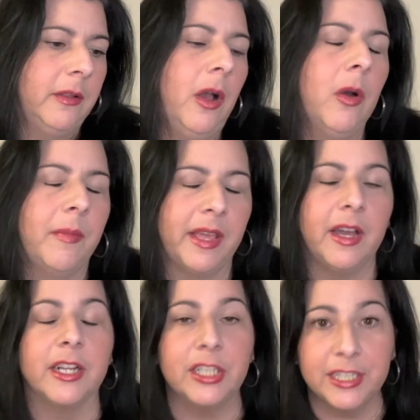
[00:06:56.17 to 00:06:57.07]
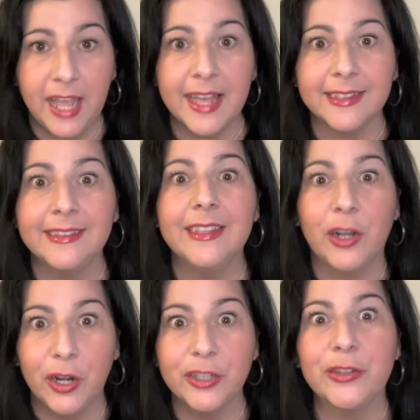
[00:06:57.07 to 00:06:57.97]
Oh my gosh, yes,
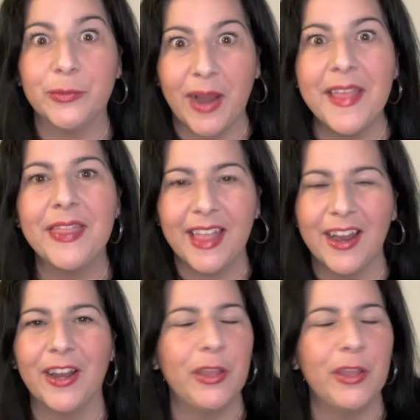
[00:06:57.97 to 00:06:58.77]
it hurts right there.